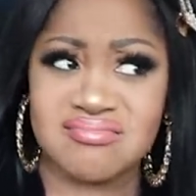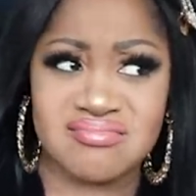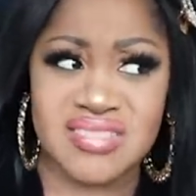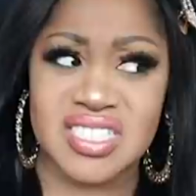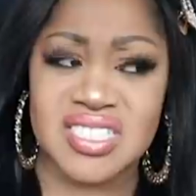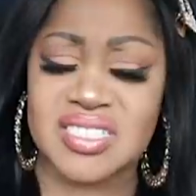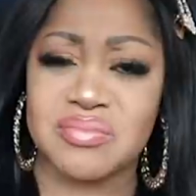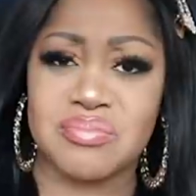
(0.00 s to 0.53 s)

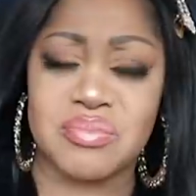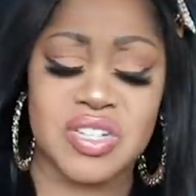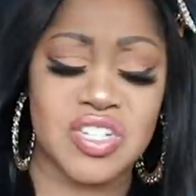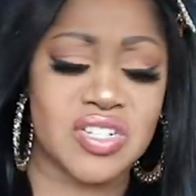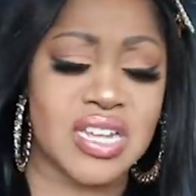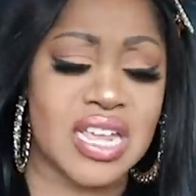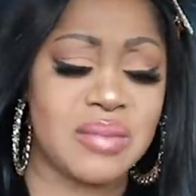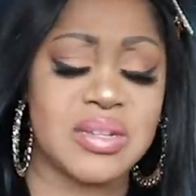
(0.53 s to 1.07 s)
Just
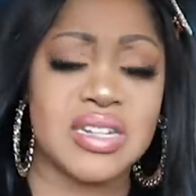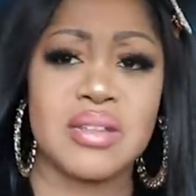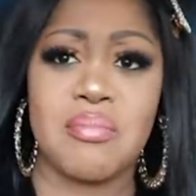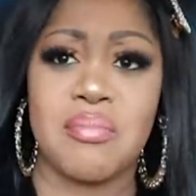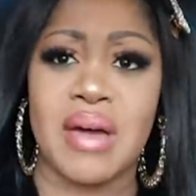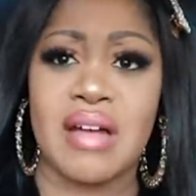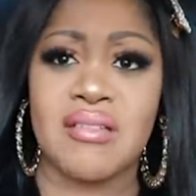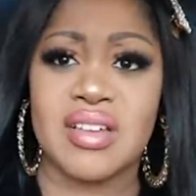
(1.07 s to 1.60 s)
ashamed and
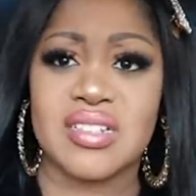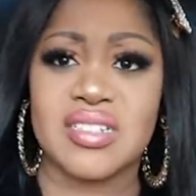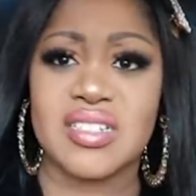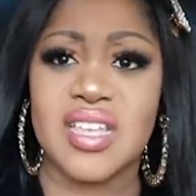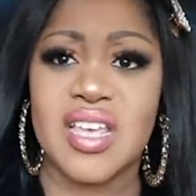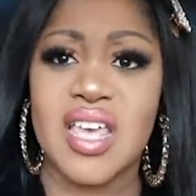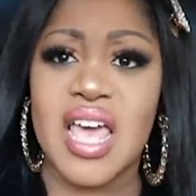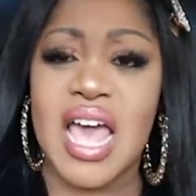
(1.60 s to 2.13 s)
embarrassed.
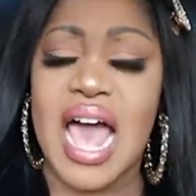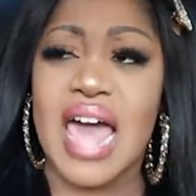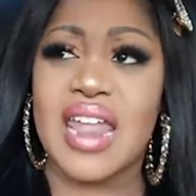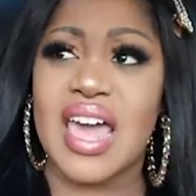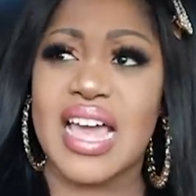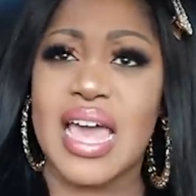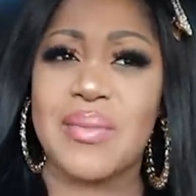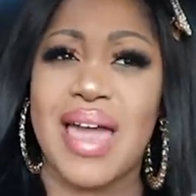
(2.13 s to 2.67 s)
And
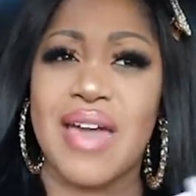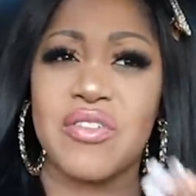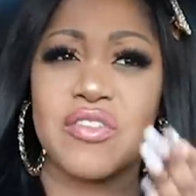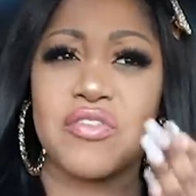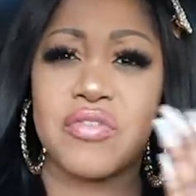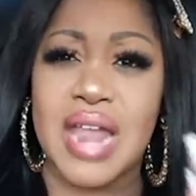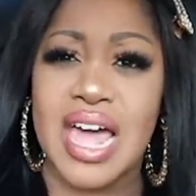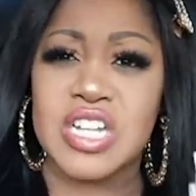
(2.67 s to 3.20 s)
I kept having
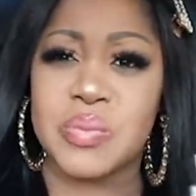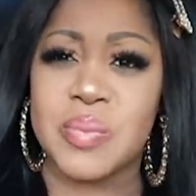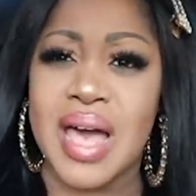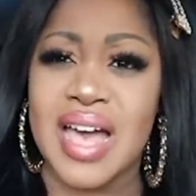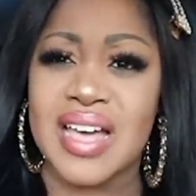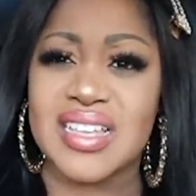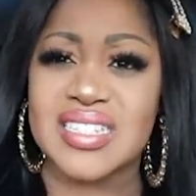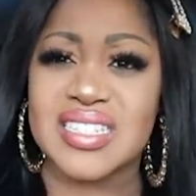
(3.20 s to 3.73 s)

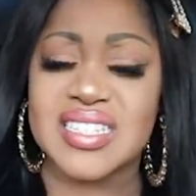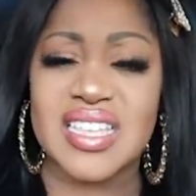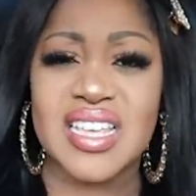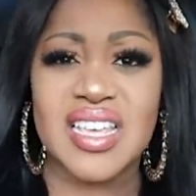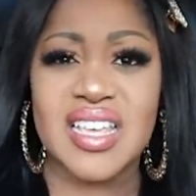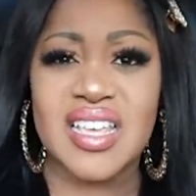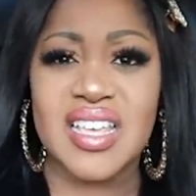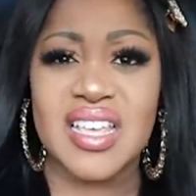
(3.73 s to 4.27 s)
flashbacks.
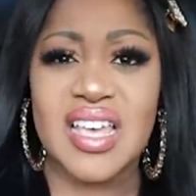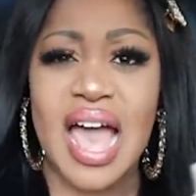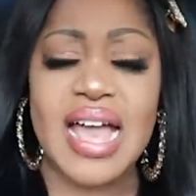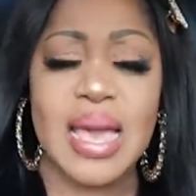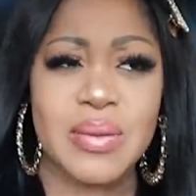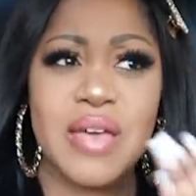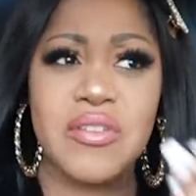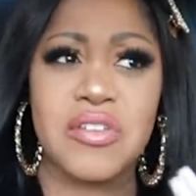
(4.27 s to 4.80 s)
I
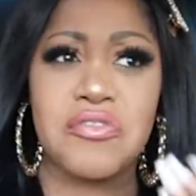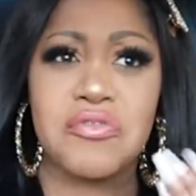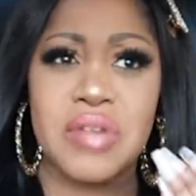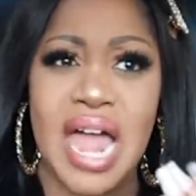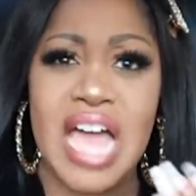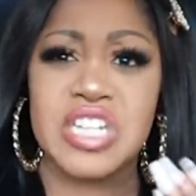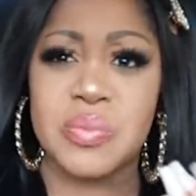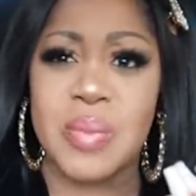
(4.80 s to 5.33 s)
kept having
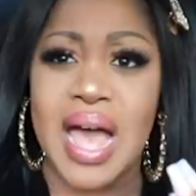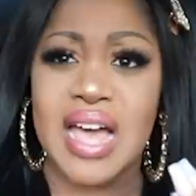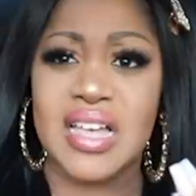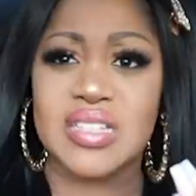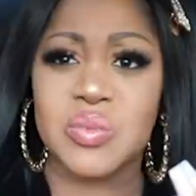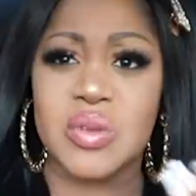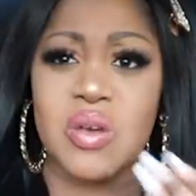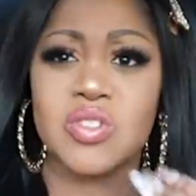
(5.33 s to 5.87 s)

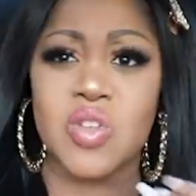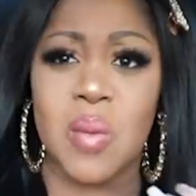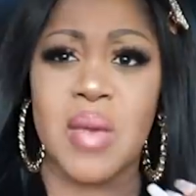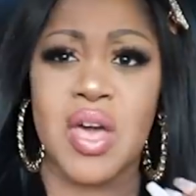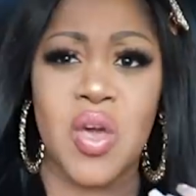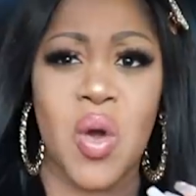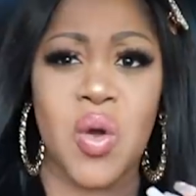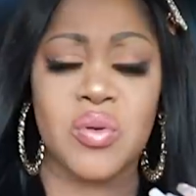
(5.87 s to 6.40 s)
flashbacks when I was on
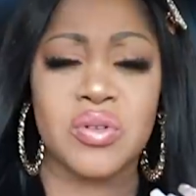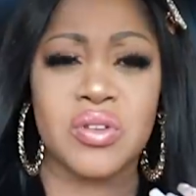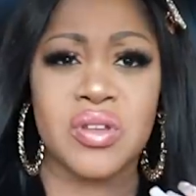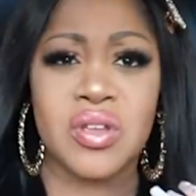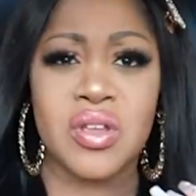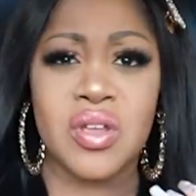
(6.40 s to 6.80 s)
my own